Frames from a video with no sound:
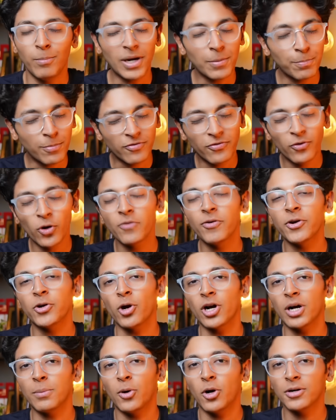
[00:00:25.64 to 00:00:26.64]
But before we
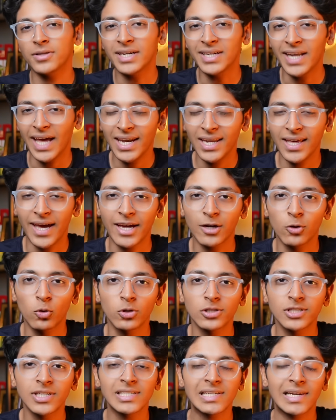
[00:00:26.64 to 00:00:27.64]
talk about the 10 AI
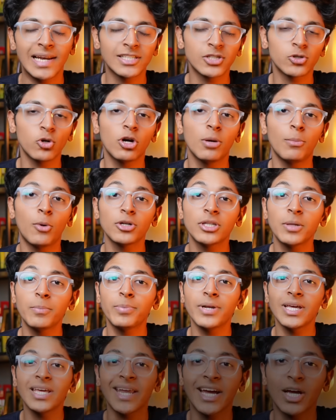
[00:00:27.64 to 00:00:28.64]
courses, let's talk about the
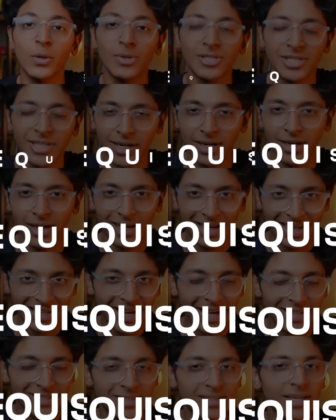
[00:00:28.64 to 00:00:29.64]
prerequisite.
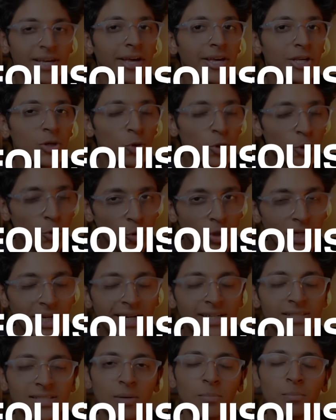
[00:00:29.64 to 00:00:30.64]
Yes, you do
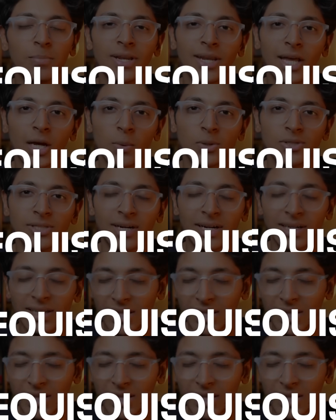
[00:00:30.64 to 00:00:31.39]
need some prerequisite.